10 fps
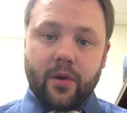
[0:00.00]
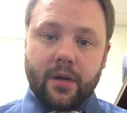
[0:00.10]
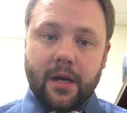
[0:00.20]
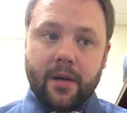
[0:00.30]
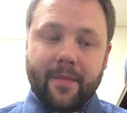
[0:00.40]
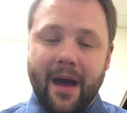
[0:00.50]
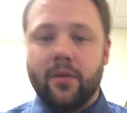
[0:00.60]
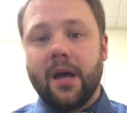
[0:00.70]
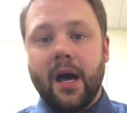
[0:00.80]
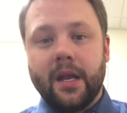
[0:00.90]
your
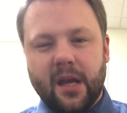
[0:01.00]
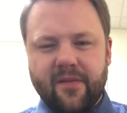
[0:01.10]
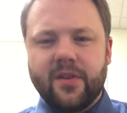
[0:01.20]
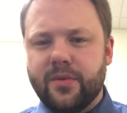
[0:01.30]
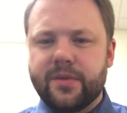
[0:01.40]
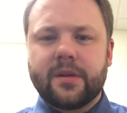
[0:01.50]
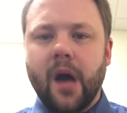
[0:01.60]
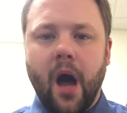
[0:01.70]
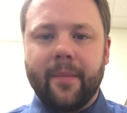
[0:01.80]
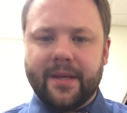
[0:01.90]
outline and giving you some
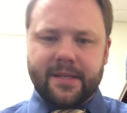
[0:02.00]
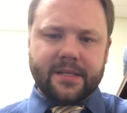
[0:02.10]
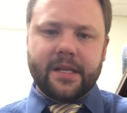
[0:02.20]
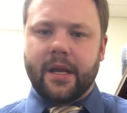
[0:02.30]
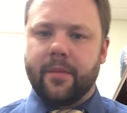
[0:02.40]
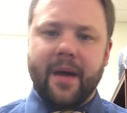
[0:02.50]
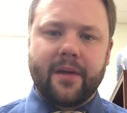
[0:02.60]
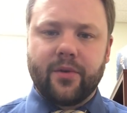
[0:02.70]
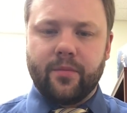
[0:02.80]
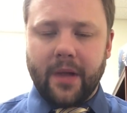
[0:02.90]
comments and sending them
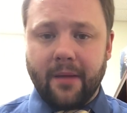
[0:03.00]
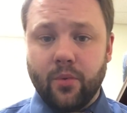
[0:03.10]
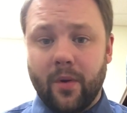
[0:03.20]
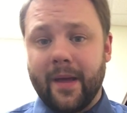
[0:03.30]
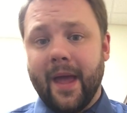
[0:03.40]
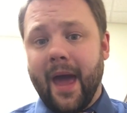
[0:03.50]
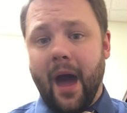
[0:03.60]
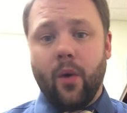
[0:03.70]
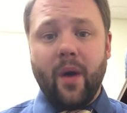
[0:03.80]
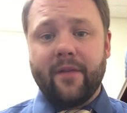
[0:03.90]
back through Blackboard.
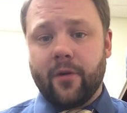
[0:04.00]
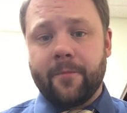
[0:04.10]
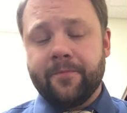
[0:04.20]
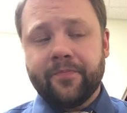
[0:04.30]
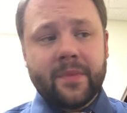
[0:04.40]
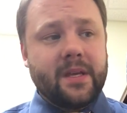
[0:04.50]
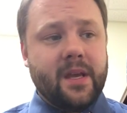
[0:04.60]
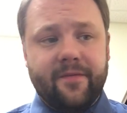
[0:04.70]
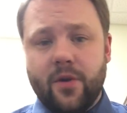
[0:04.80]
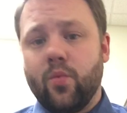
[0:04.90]
However,
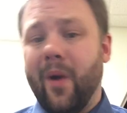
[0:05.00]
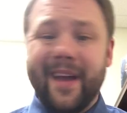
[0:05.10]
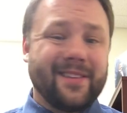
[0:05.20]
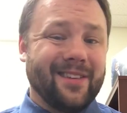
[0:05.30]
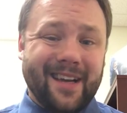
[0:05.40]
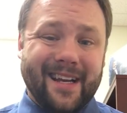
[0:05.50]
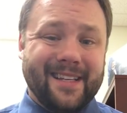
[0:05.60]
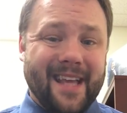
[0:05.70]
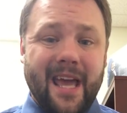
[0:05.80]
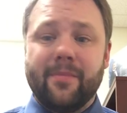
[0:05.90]
if you wait till like a
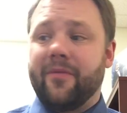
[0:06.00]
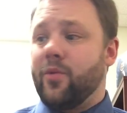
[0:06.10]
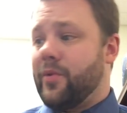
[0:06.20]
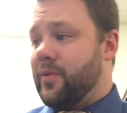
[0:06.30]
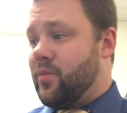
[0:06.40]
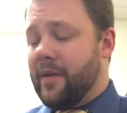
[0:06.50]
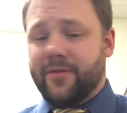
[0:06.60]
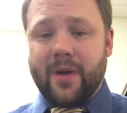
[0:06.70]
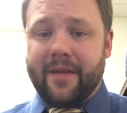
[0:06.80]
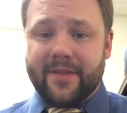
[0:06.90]
day before the
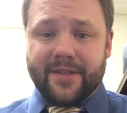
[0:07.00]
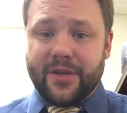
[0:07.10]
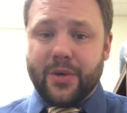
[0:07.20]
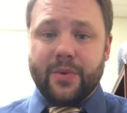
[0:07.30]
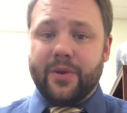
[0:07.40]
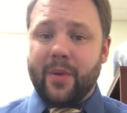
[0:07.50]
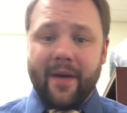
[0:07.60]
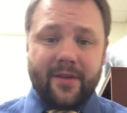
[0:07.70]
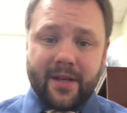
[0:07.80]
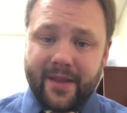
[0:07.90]
rough draft is due and you
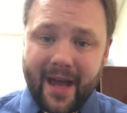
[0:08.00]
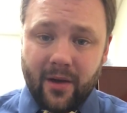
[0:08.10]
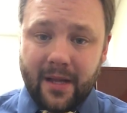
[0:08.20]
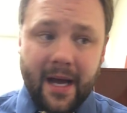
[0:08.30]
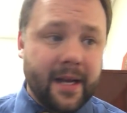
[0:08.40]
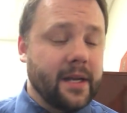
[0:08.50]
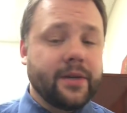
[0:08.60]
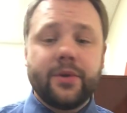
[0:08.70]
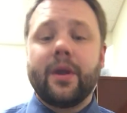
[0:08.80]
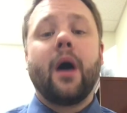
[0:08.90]
haven't done the
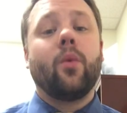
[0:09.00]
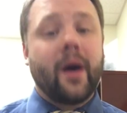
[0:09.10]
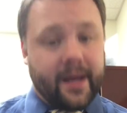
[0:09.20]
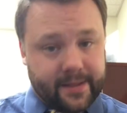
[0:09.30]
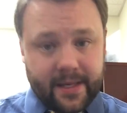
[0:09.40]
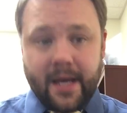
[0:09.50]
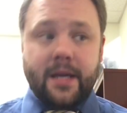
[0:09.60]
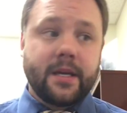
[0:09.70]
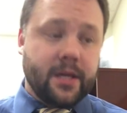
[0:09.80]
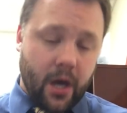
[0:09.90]
outline, do not wait.
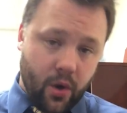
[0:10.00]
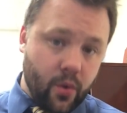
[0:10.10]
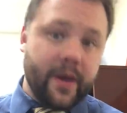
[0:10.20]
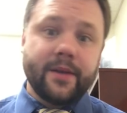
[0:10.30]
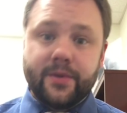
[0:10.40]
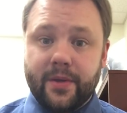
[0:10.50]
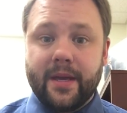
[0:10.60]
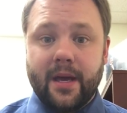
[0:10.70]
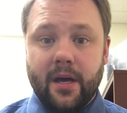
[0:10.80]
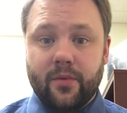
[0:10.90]
Go into
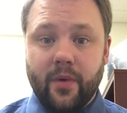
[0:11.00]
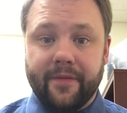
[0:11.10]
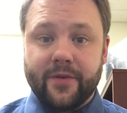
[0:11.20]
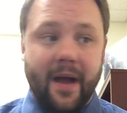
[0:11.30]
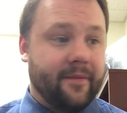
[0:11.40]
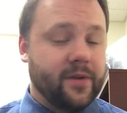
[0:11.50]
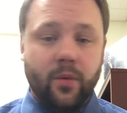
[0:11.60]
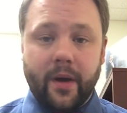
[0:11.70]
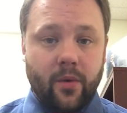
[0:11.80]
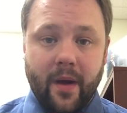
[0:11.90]
the rough draft.
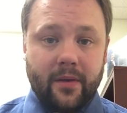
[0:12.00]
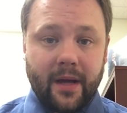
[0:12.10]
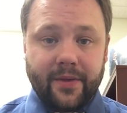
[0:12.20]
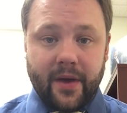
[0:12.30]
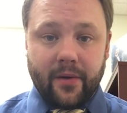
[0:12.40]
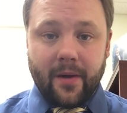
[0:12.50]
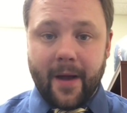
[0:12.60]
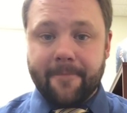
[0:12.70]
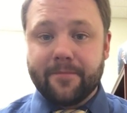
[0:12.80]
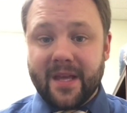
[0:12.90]
Don't wait around like that, all
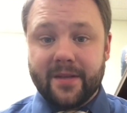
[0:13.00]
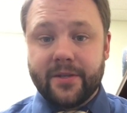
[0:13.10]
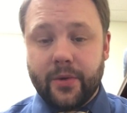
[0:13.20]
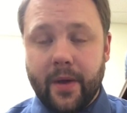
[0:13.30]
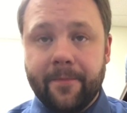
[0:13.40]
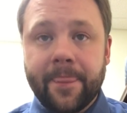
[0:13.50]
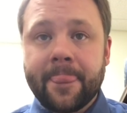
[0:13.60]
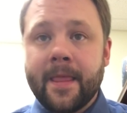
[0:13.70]
right? Get to it.